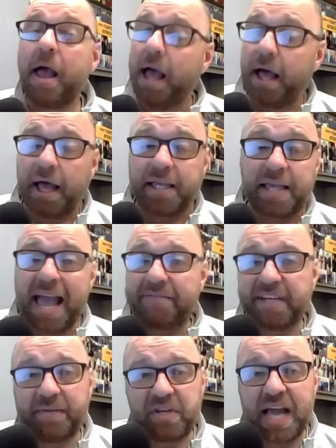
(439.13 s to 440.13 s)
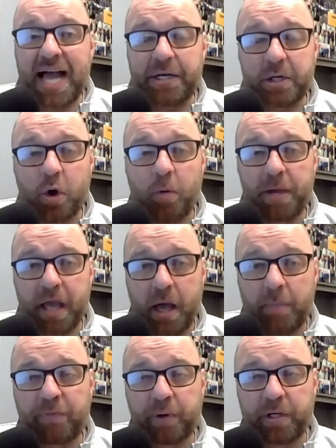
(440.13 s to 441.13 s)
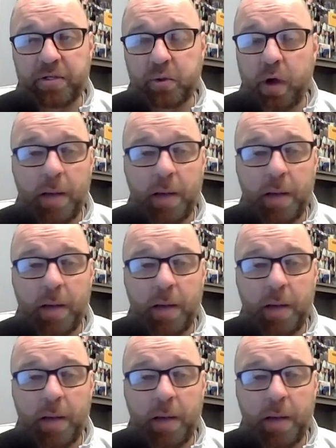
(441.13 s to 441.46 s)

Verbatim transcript: Uh, you have to give a nod to Colby Humphrey, too.